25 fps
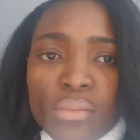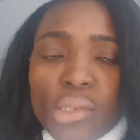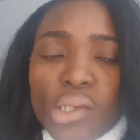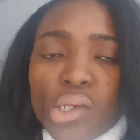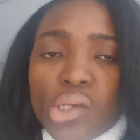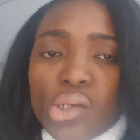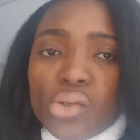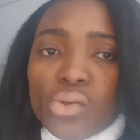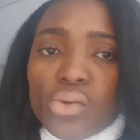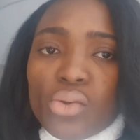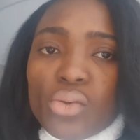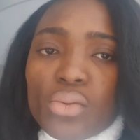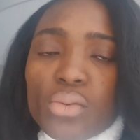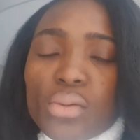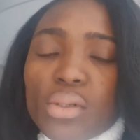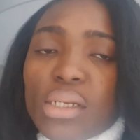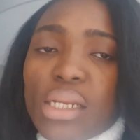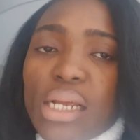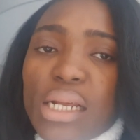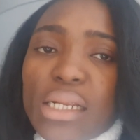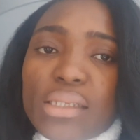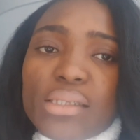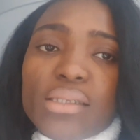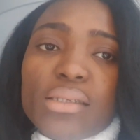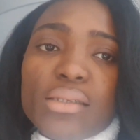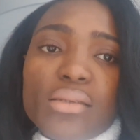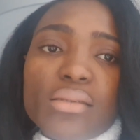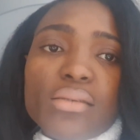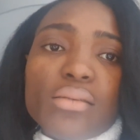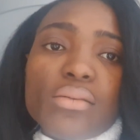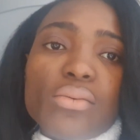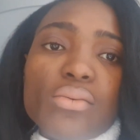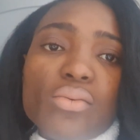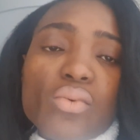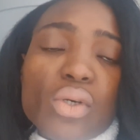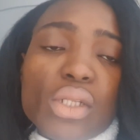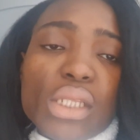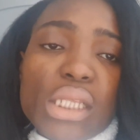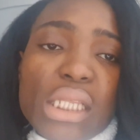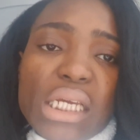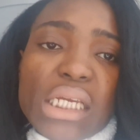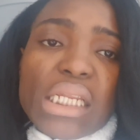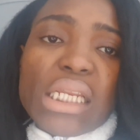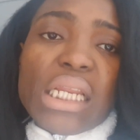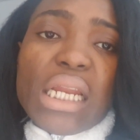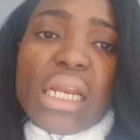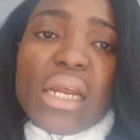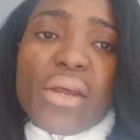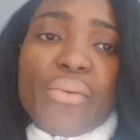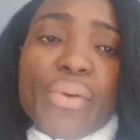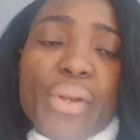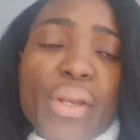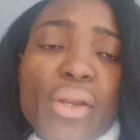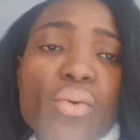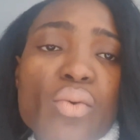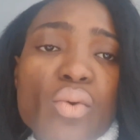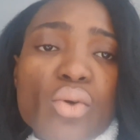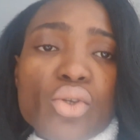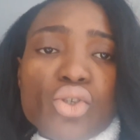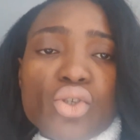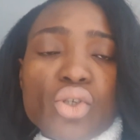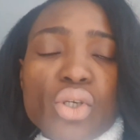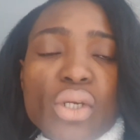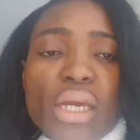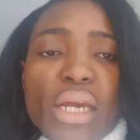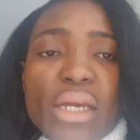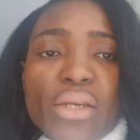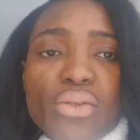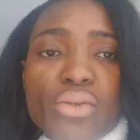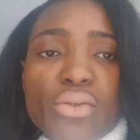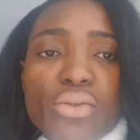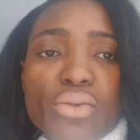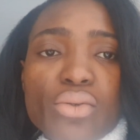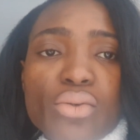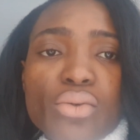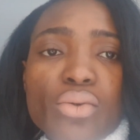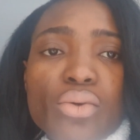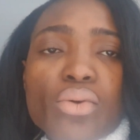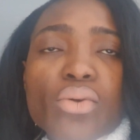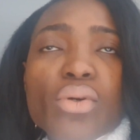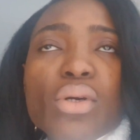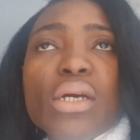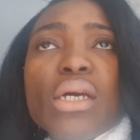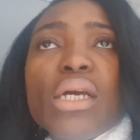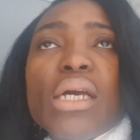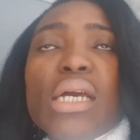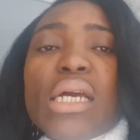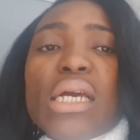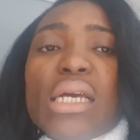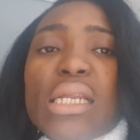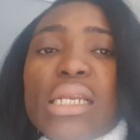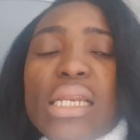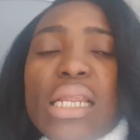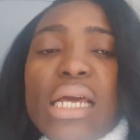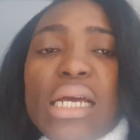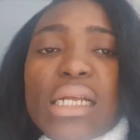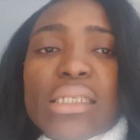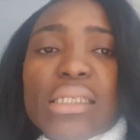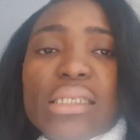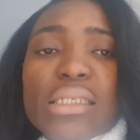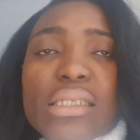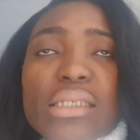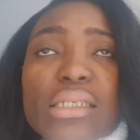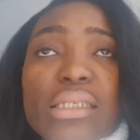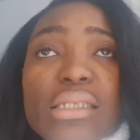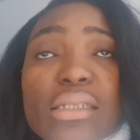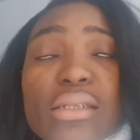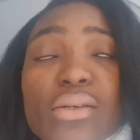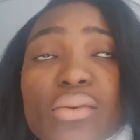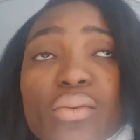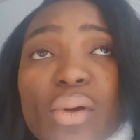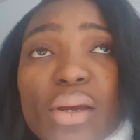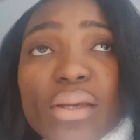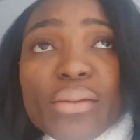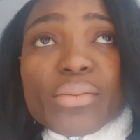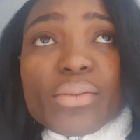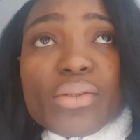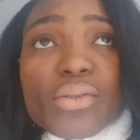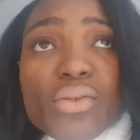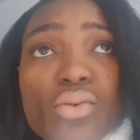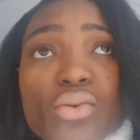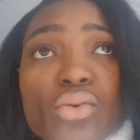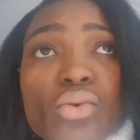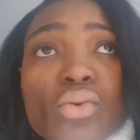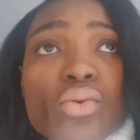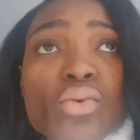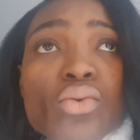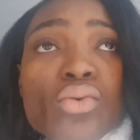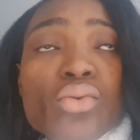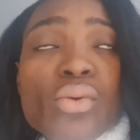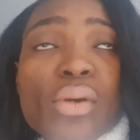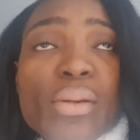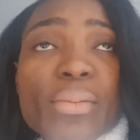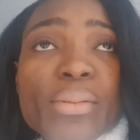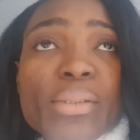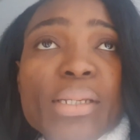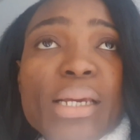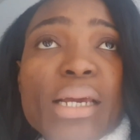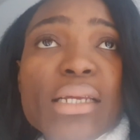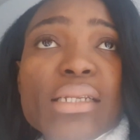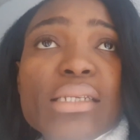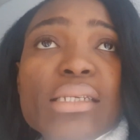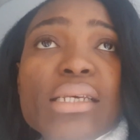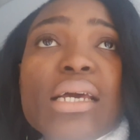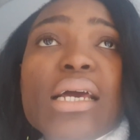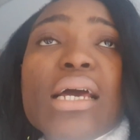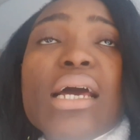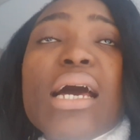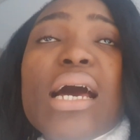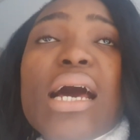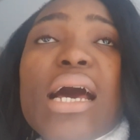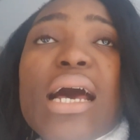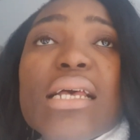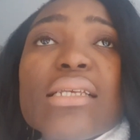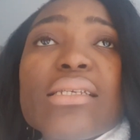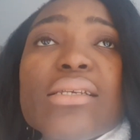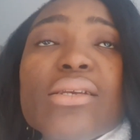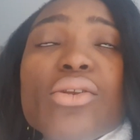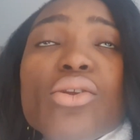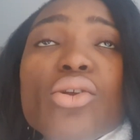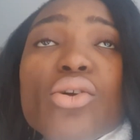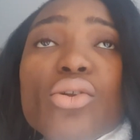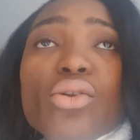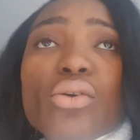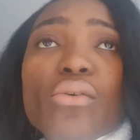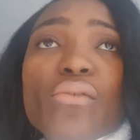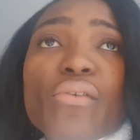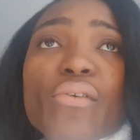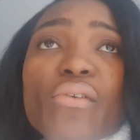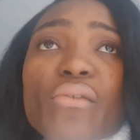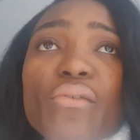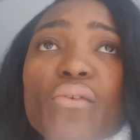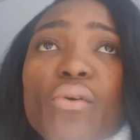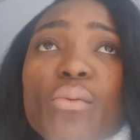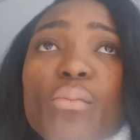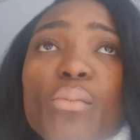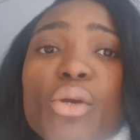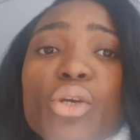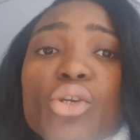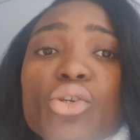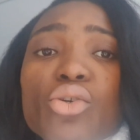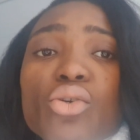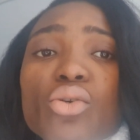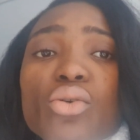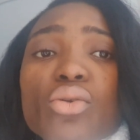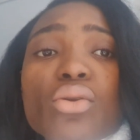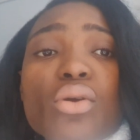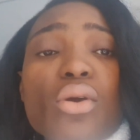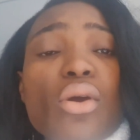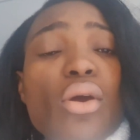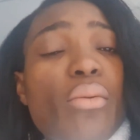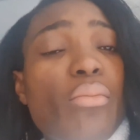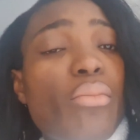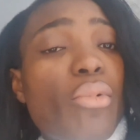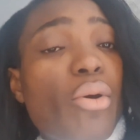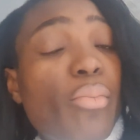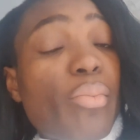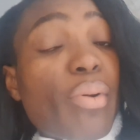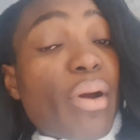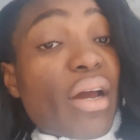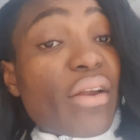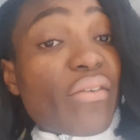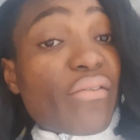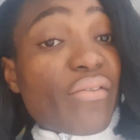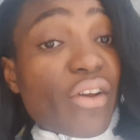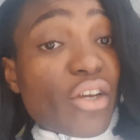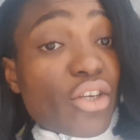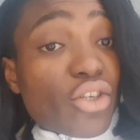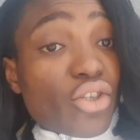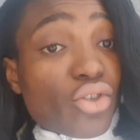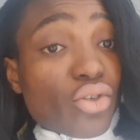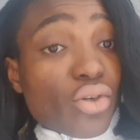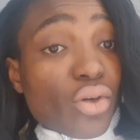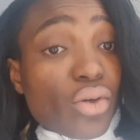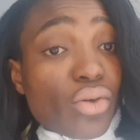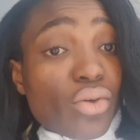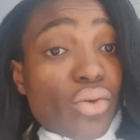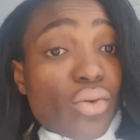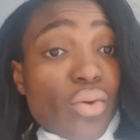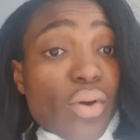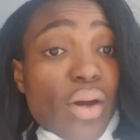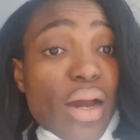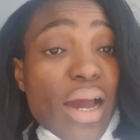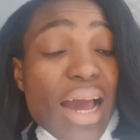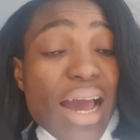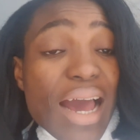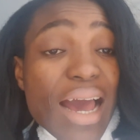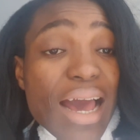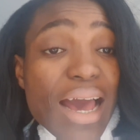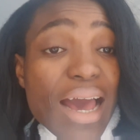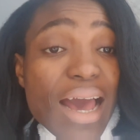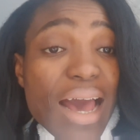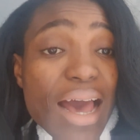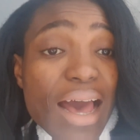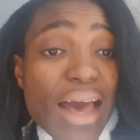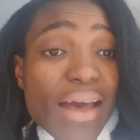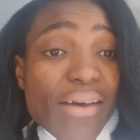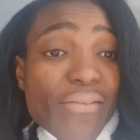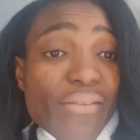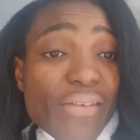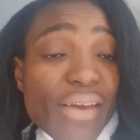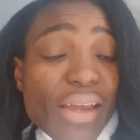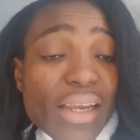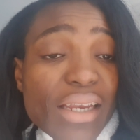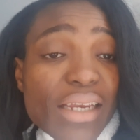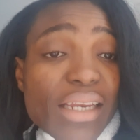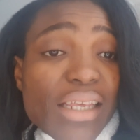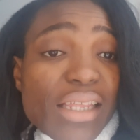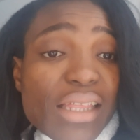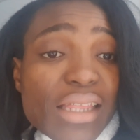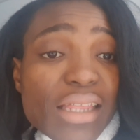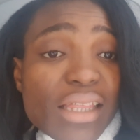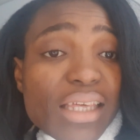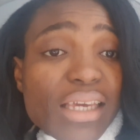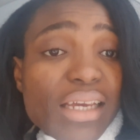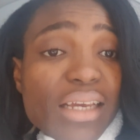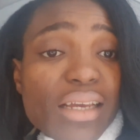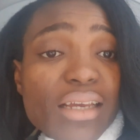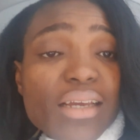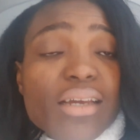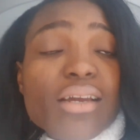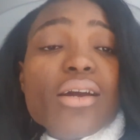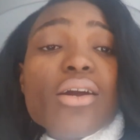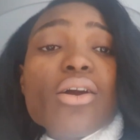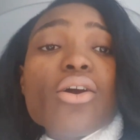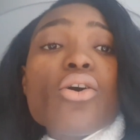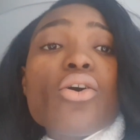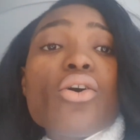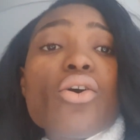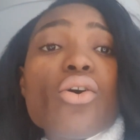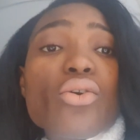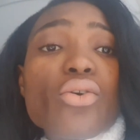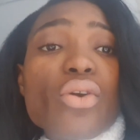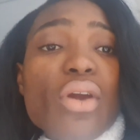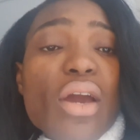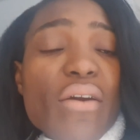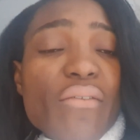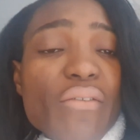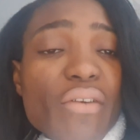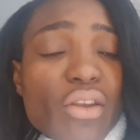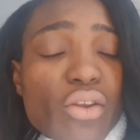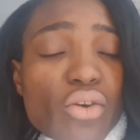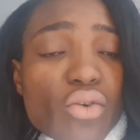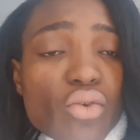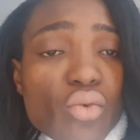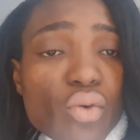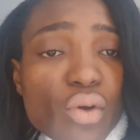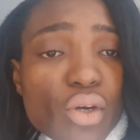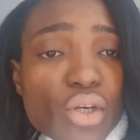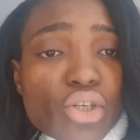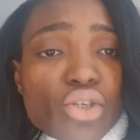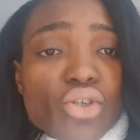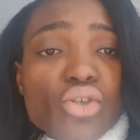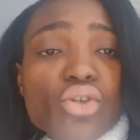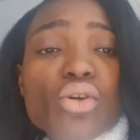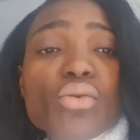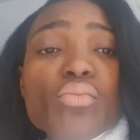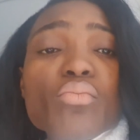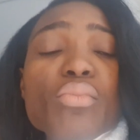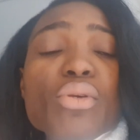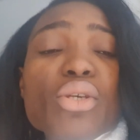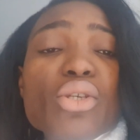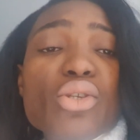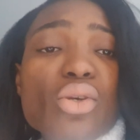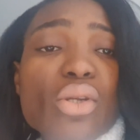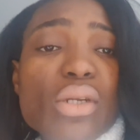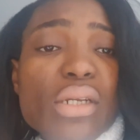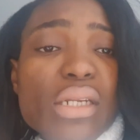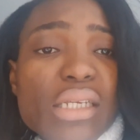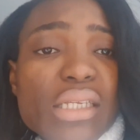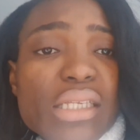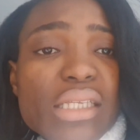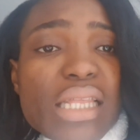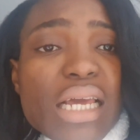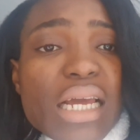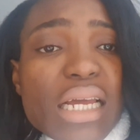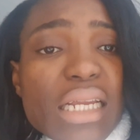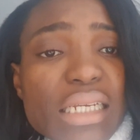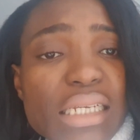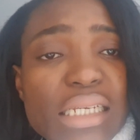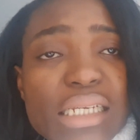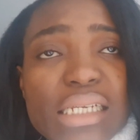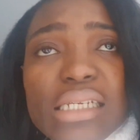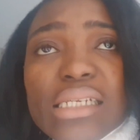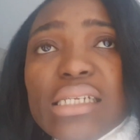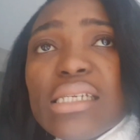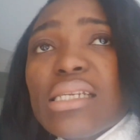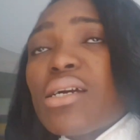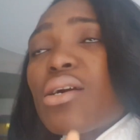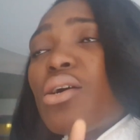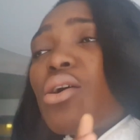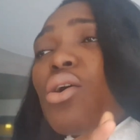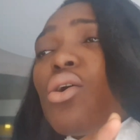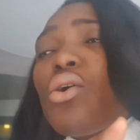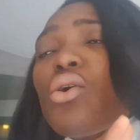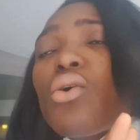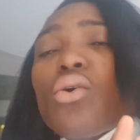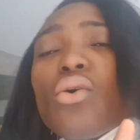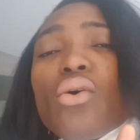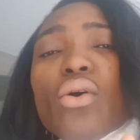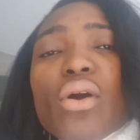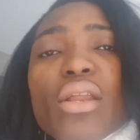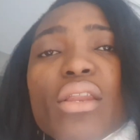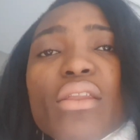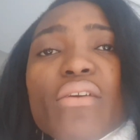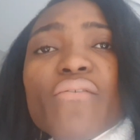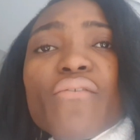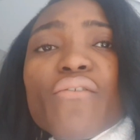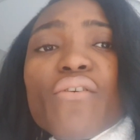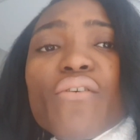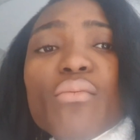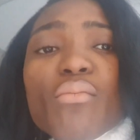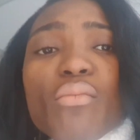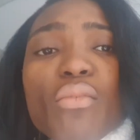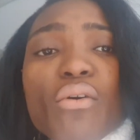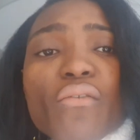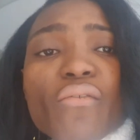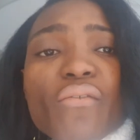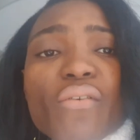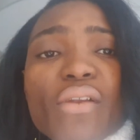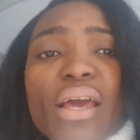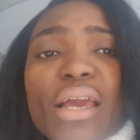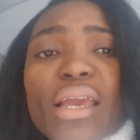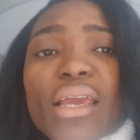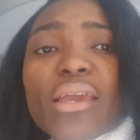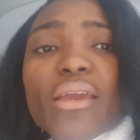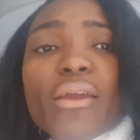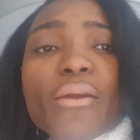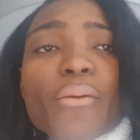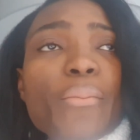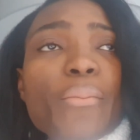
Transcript: So that's one thing that I really want you guys to know, that the school's website has a lot of information. But peradventure you have anything, or you have any question, misunderstanding, or any form of like